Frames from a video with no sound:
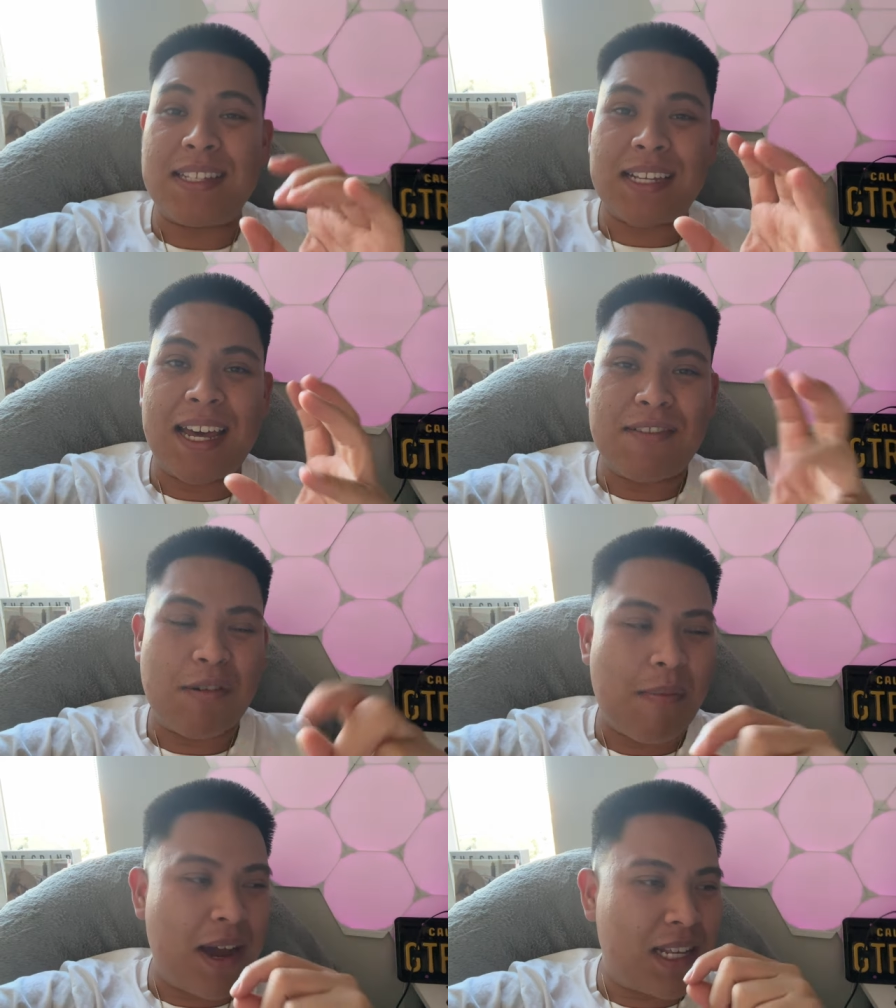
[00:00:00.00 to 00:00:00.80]
This kind of
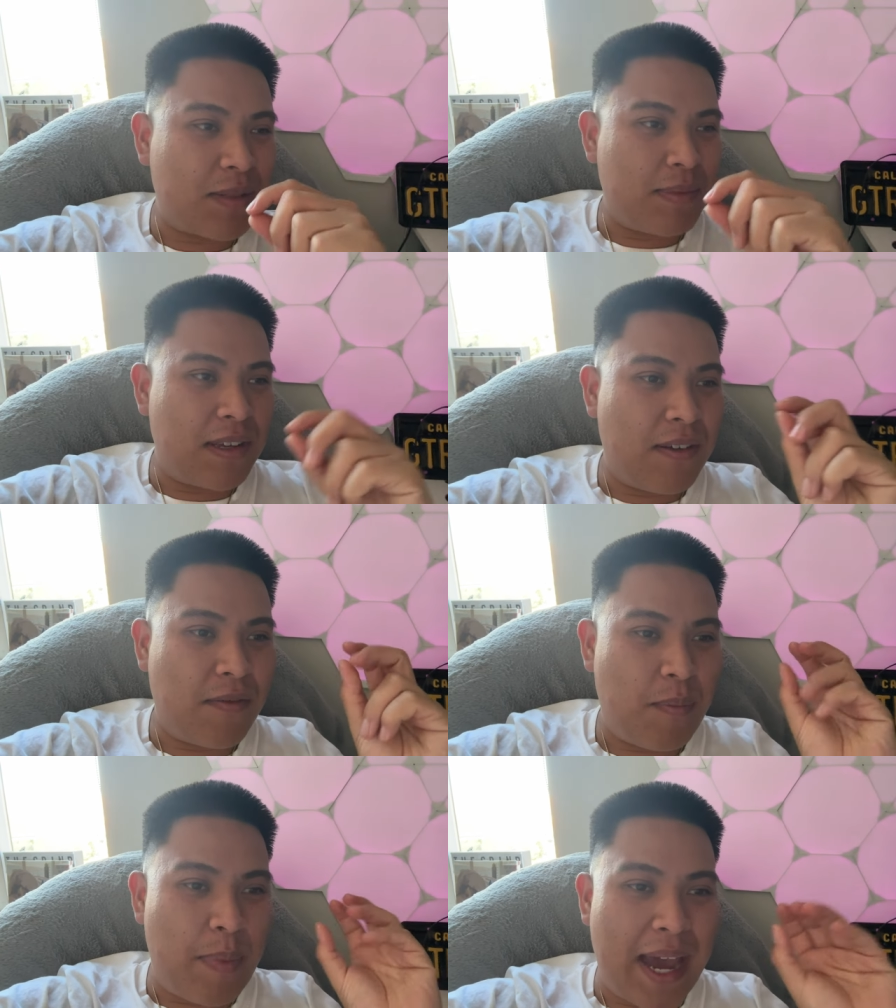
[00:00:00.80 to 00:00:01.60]
reminds me
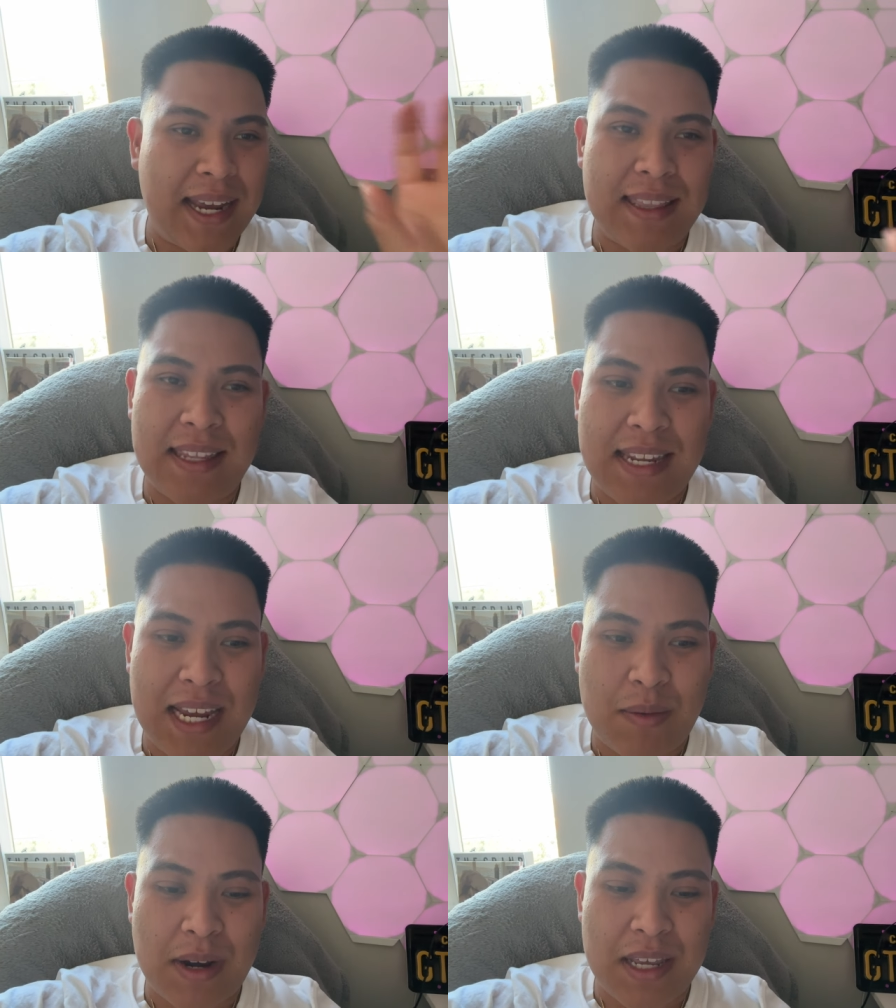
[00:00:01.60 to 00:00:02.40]
of back in the
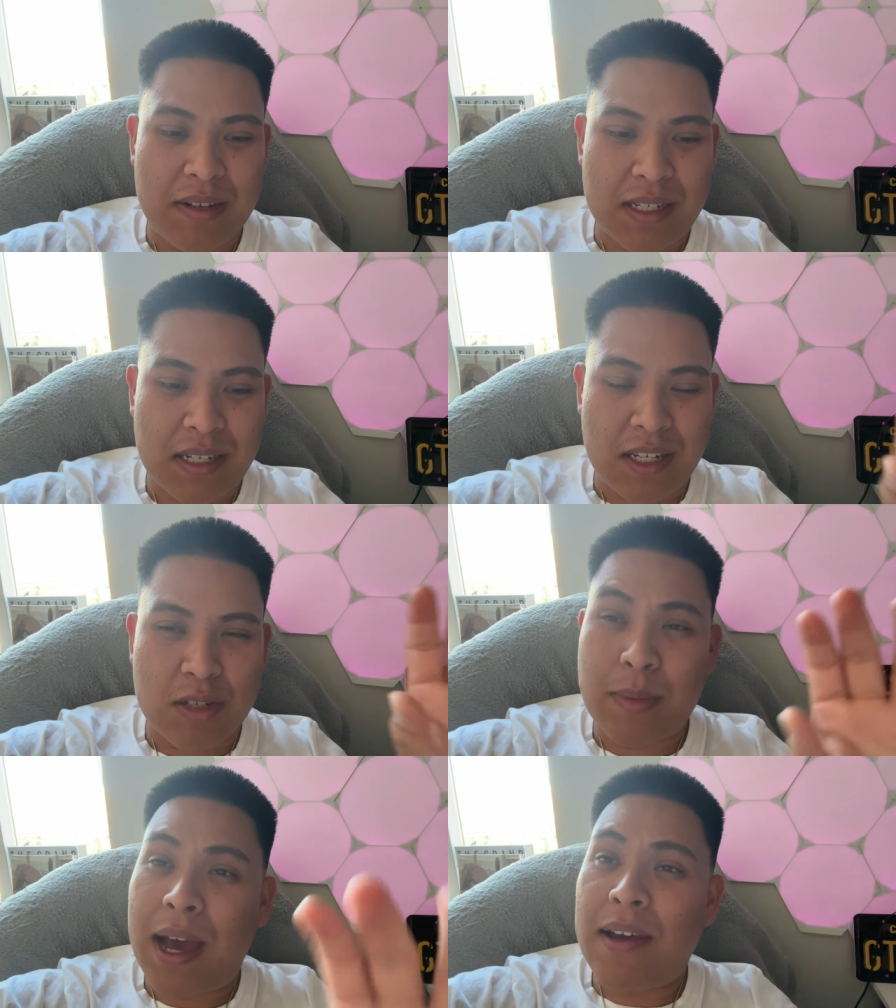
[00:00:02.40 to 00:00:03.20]
day when I used to
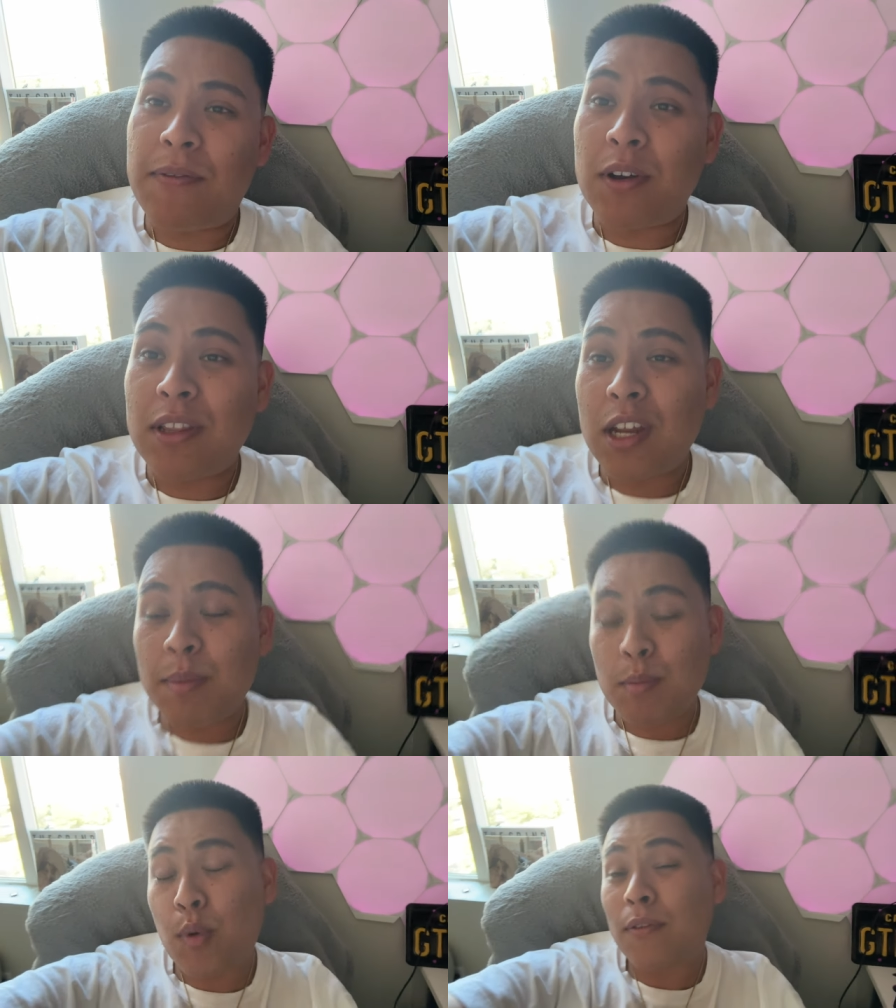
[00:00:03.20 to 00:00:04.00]
use my iPhone a
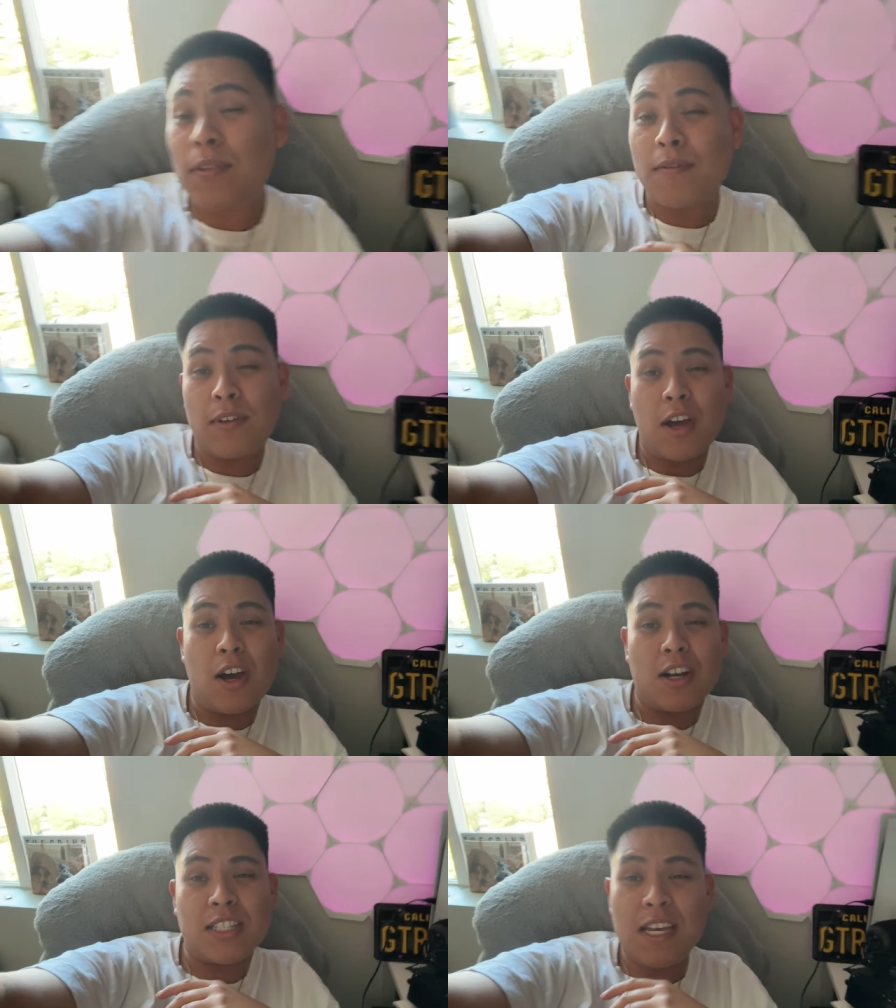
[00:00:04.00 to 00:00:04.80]
little bit more for the
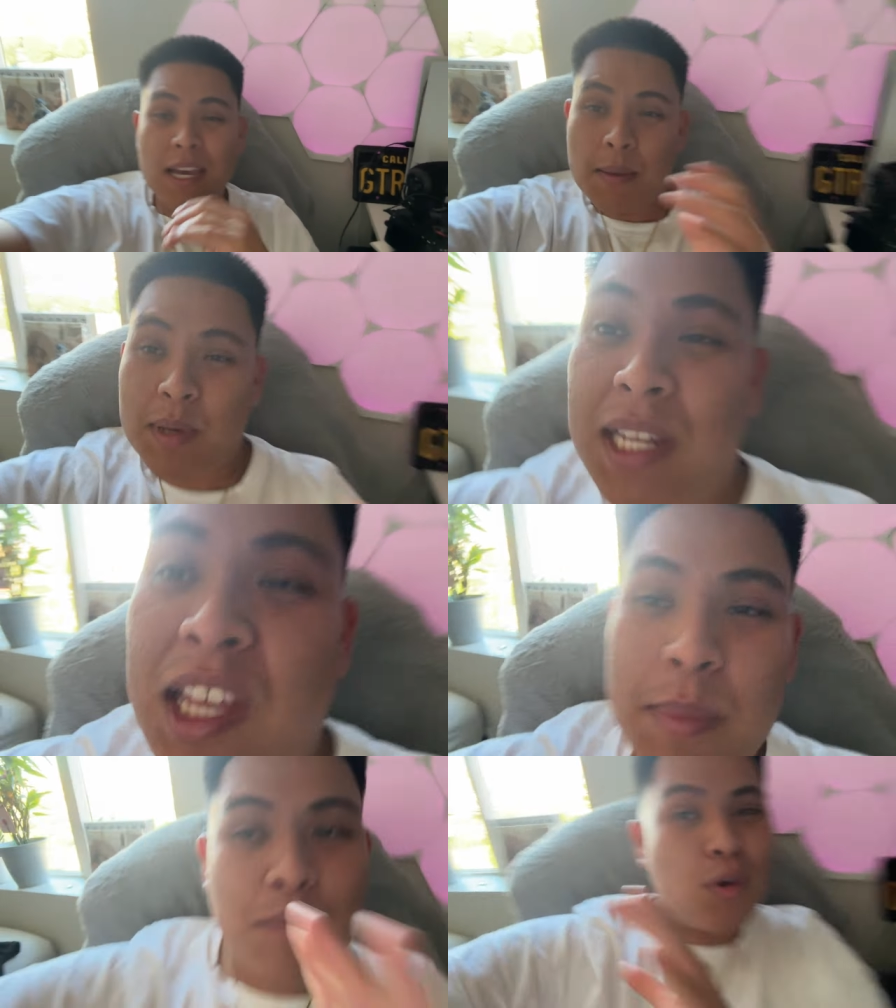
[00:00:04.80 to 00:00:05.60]
vlogs, be a
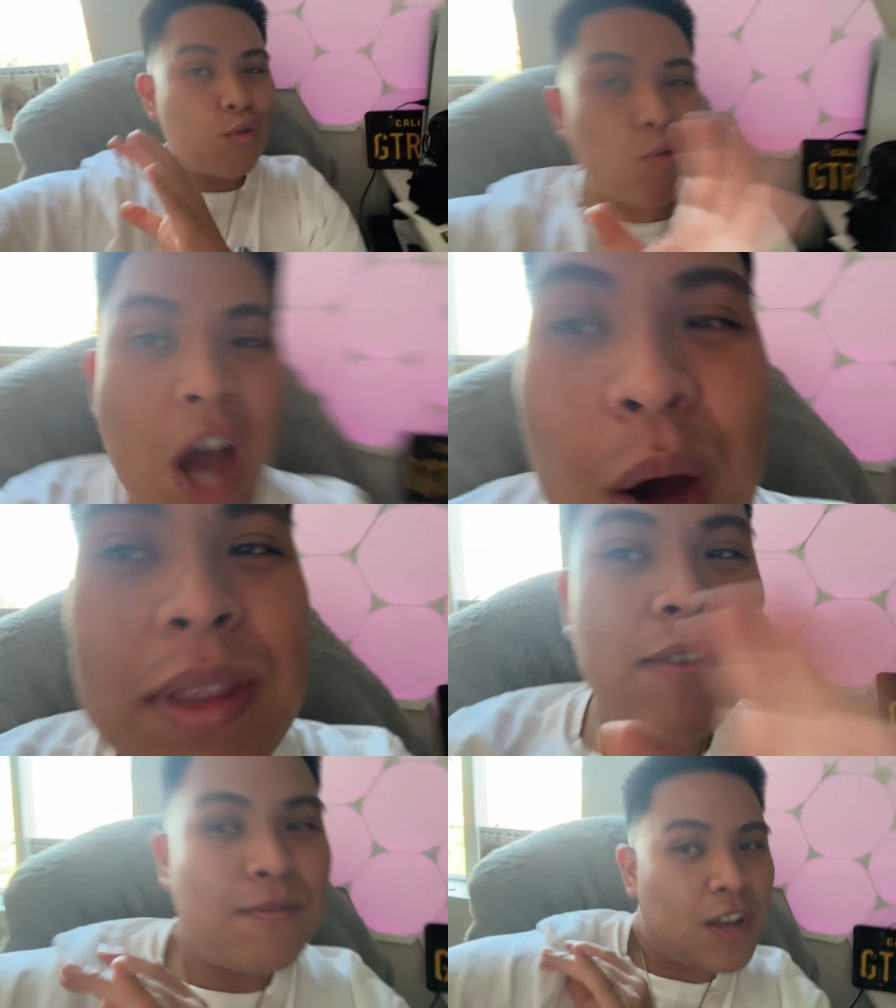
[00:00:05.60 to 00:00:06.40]
little bit more raw
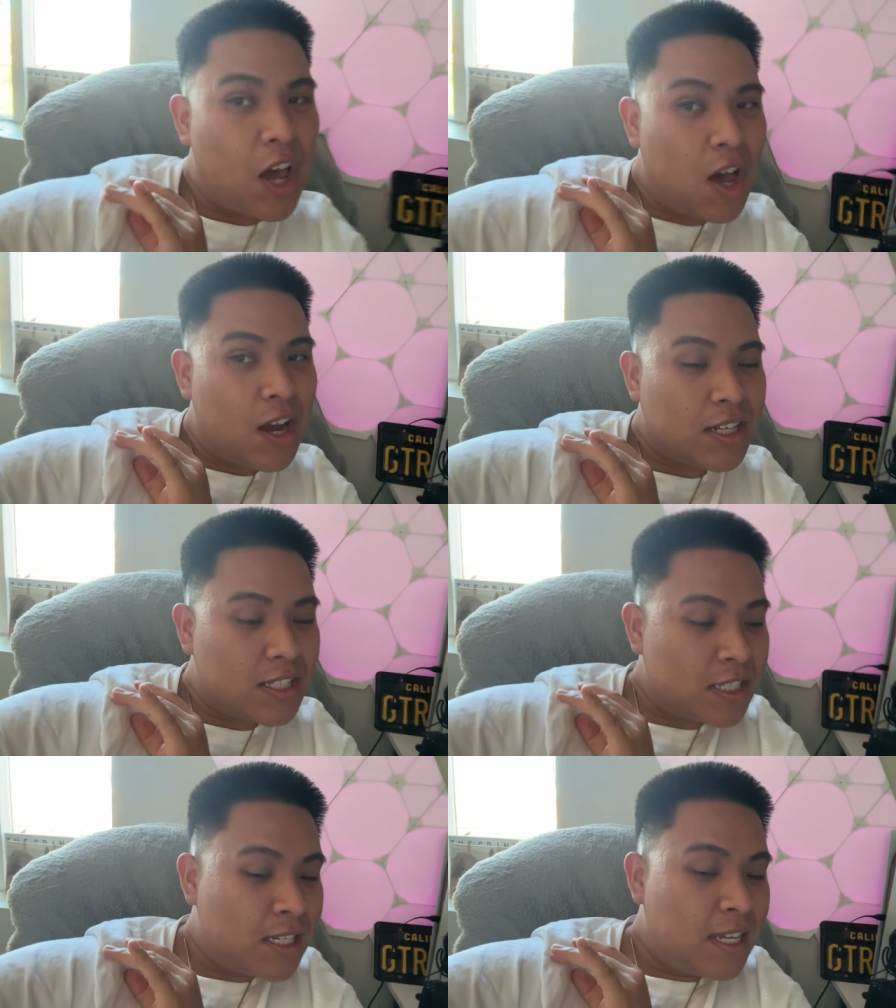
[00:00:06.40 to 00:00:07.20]
with the
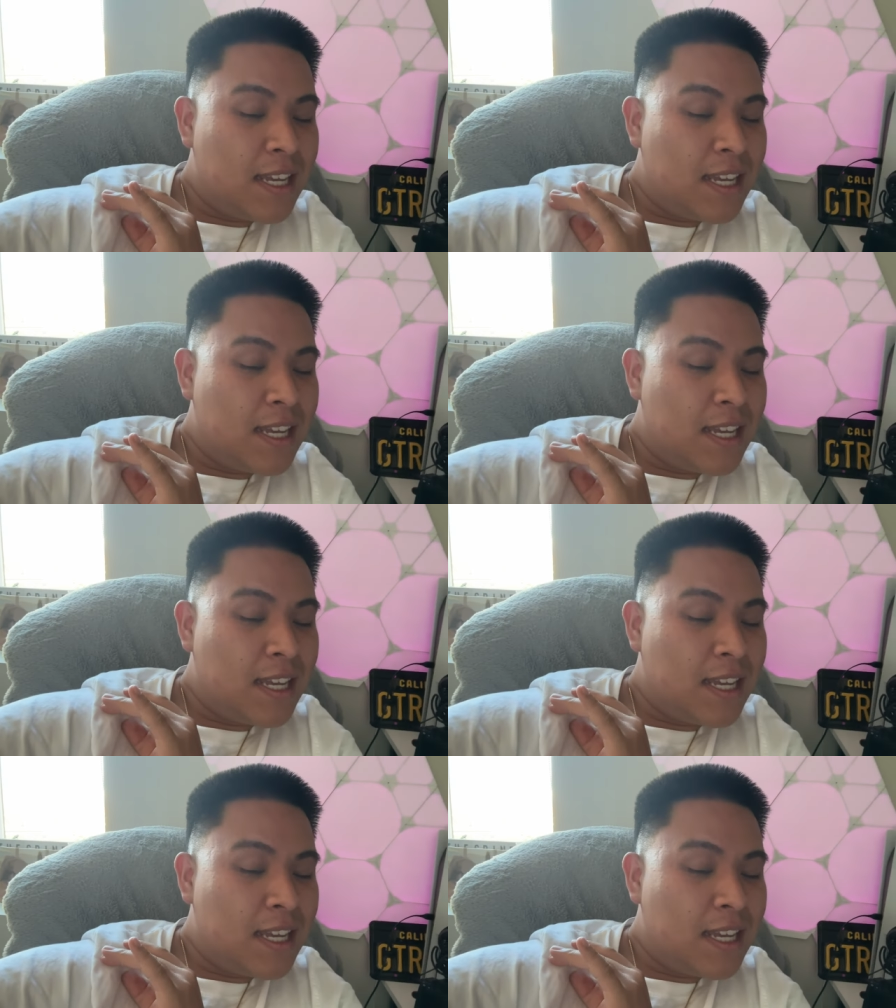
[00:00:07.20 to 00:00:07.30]
vlogs.